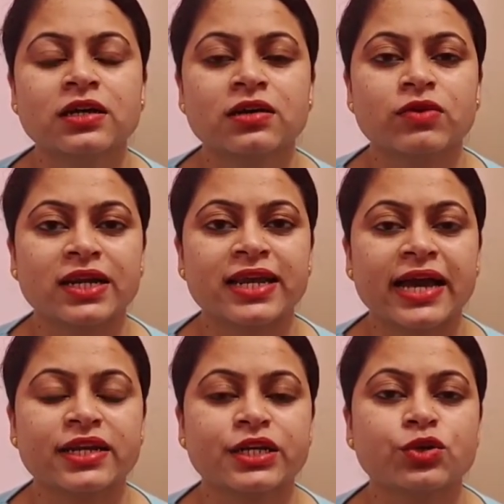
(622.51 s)

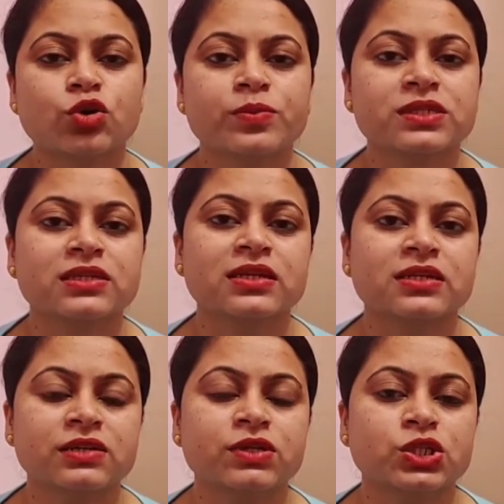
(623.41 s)
vulgarity or
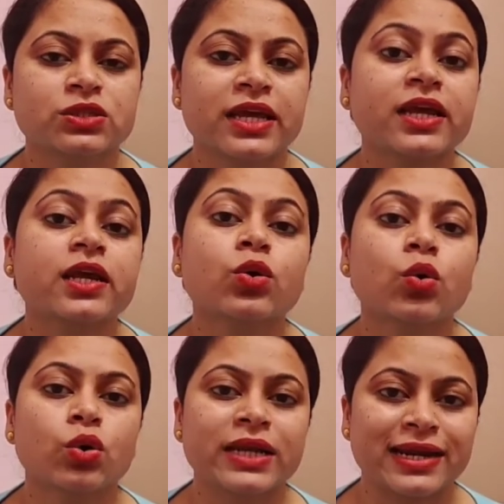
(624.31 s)
obscenity which they
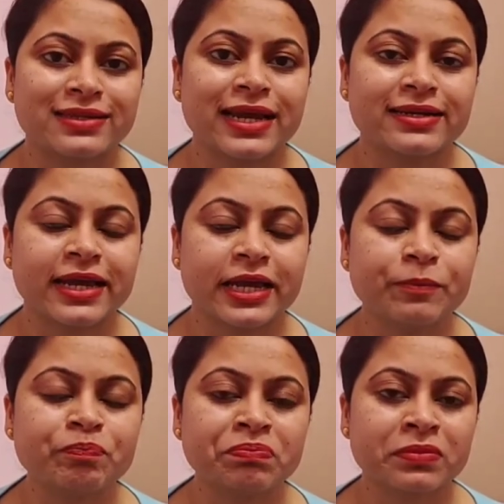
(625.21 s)
call at that time